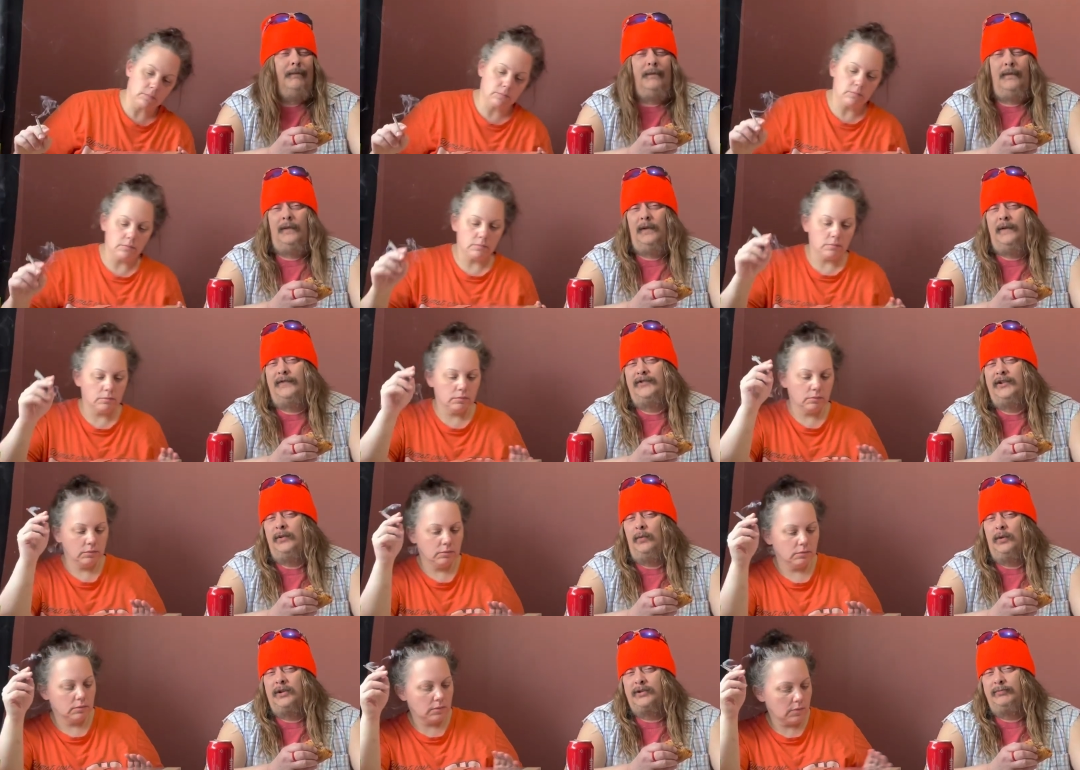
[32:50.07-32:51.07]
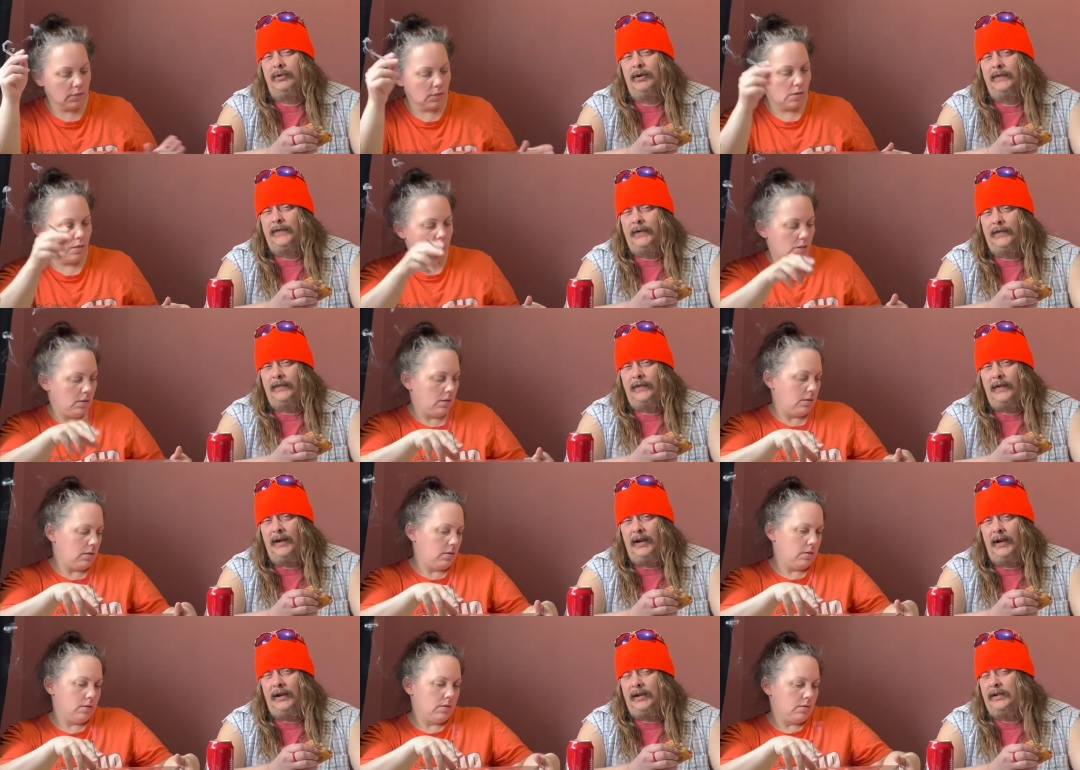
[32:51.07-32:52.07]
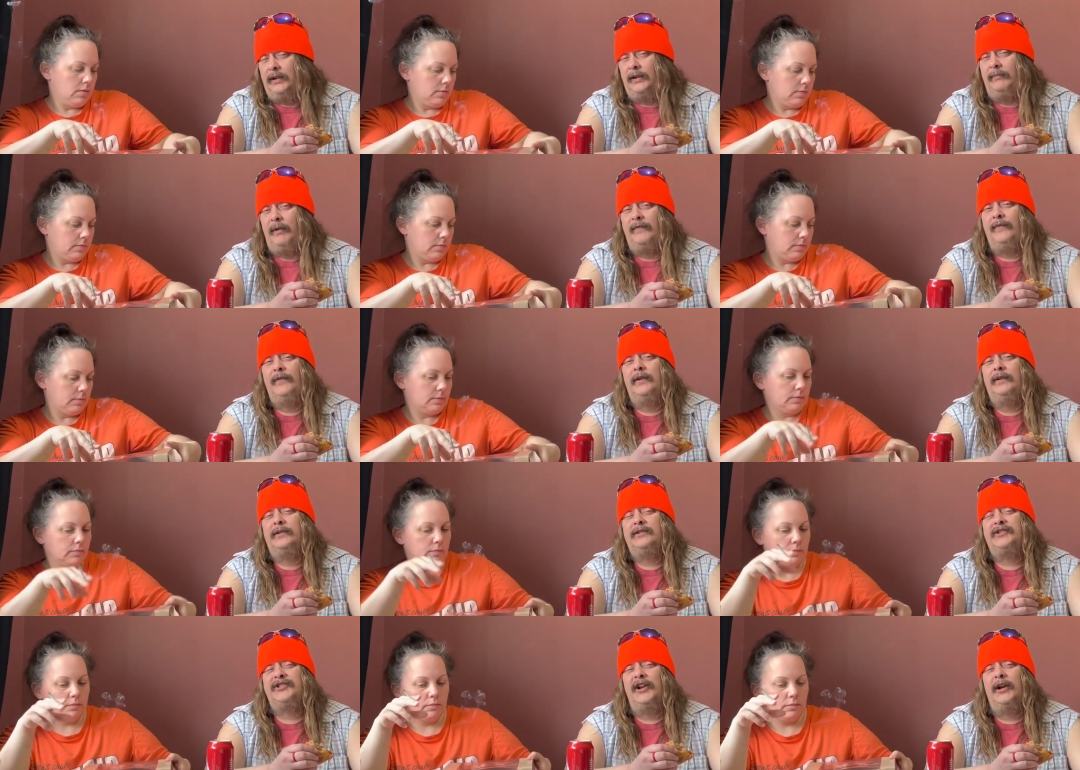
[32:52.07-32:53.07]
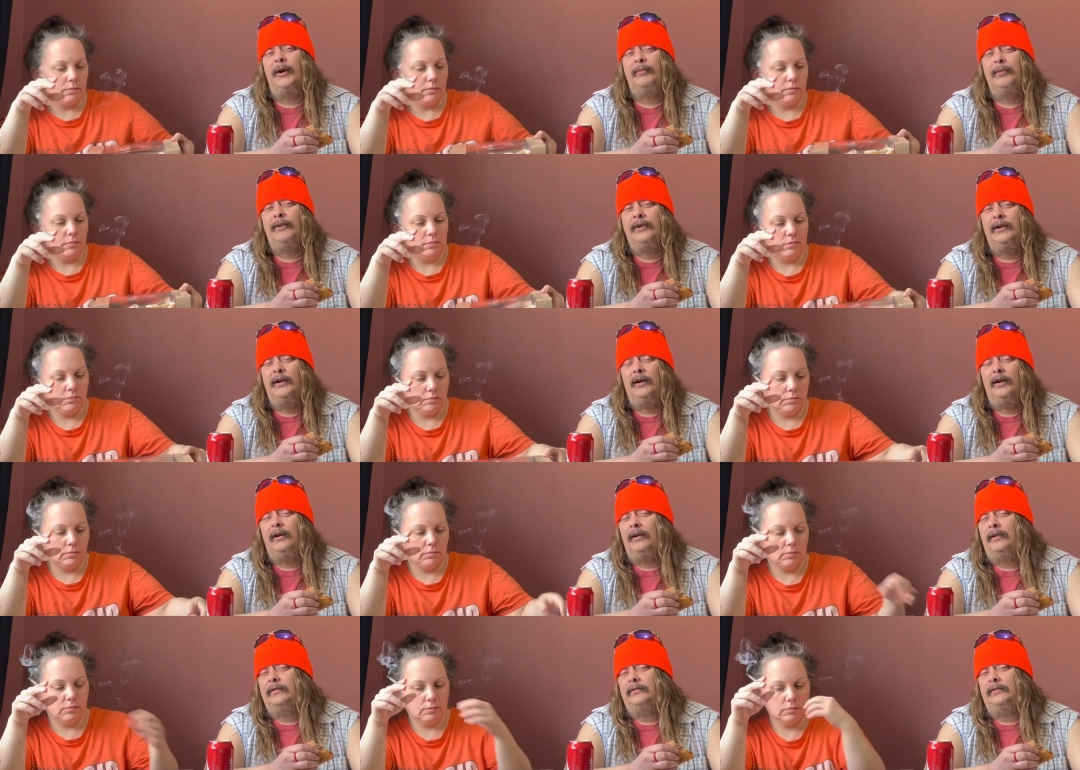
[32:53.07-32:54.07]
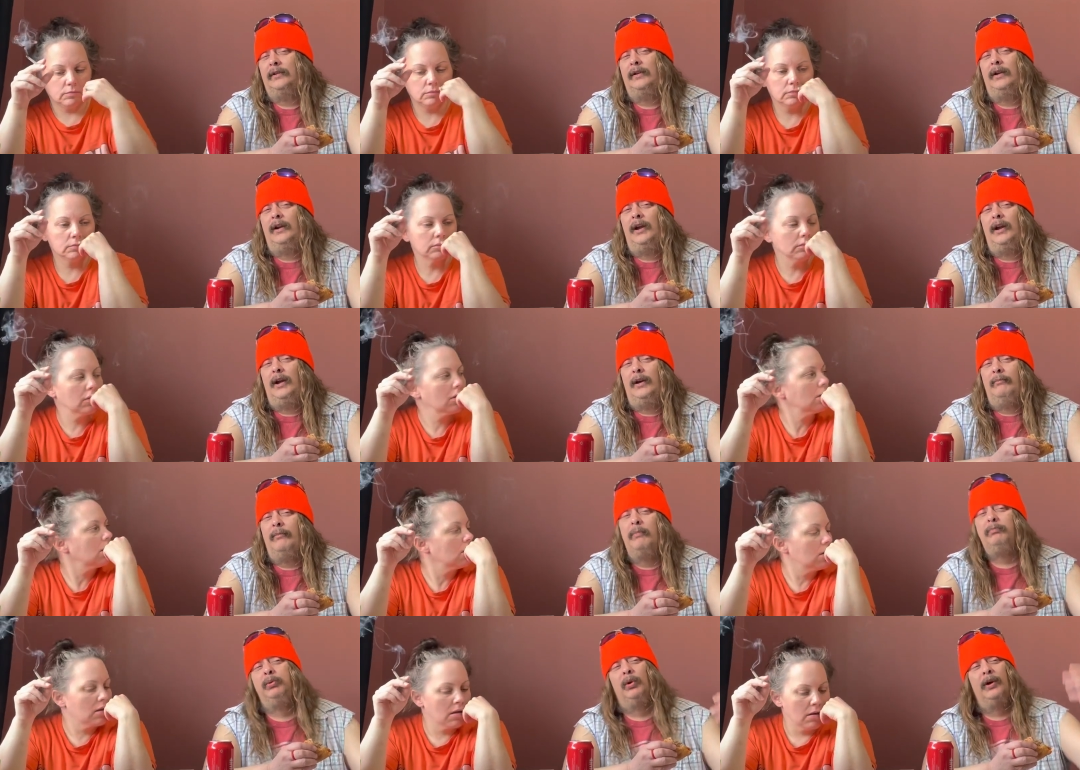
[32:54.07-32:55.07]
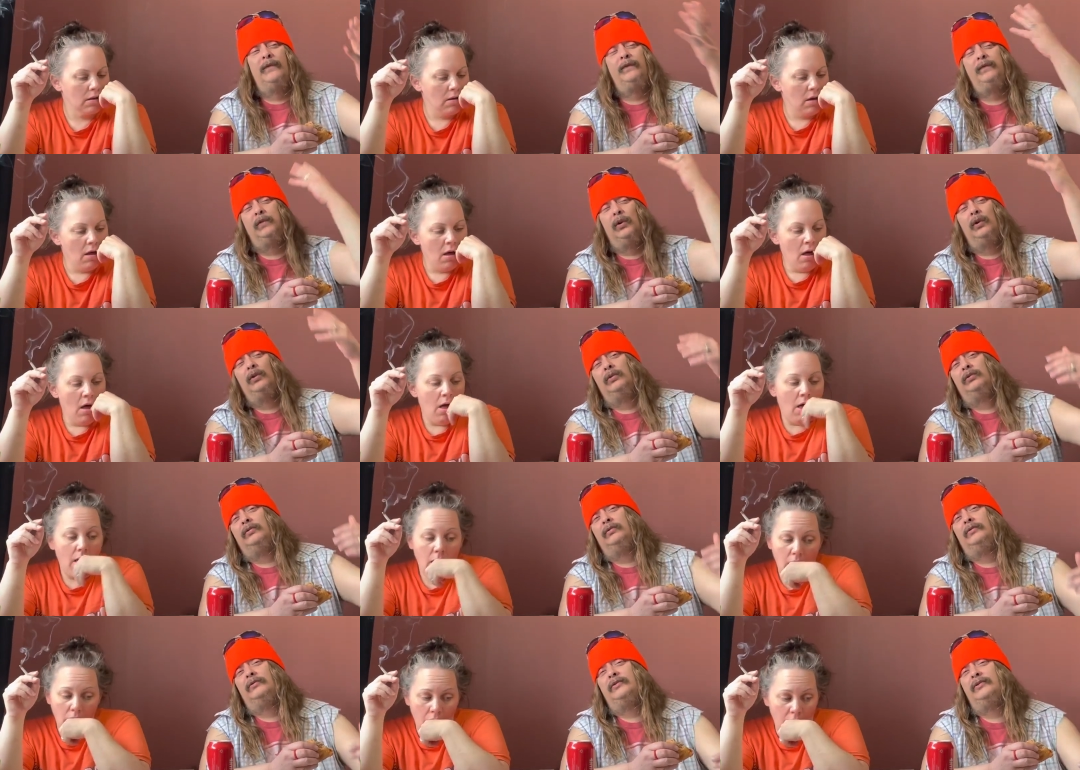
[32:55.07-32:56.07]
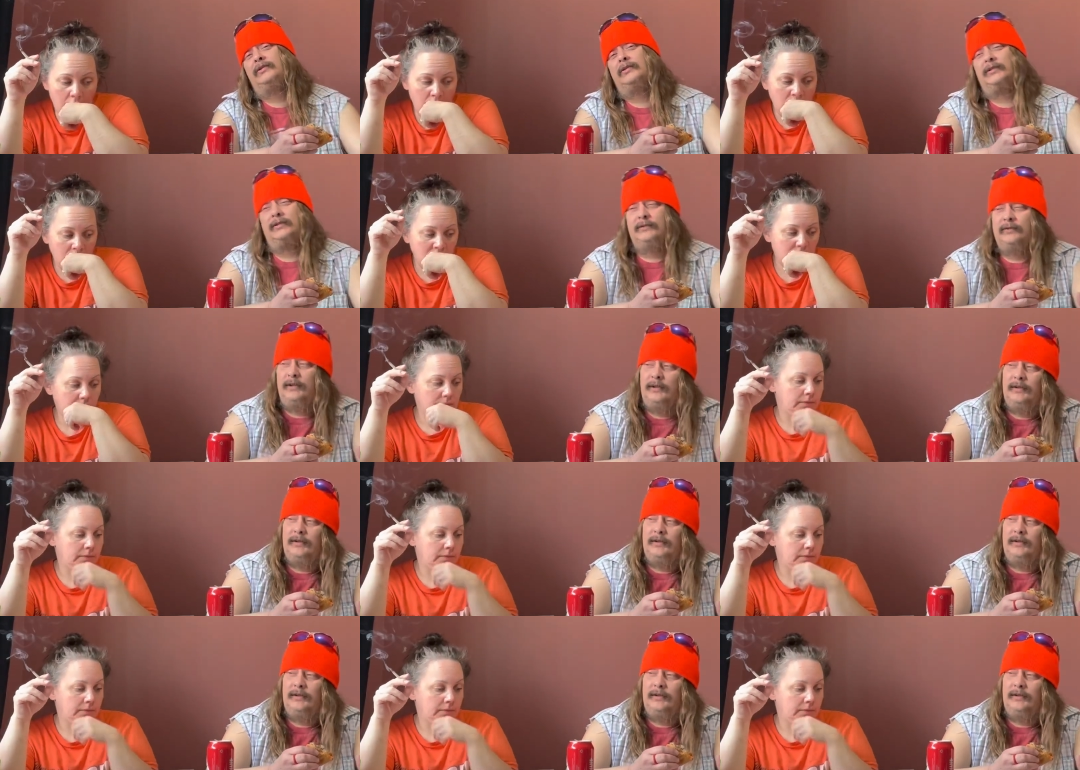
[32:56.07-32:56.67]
Speaker 1: the love seat works perfect for that. I could, like, my feet stay up in the air and my blood flows. And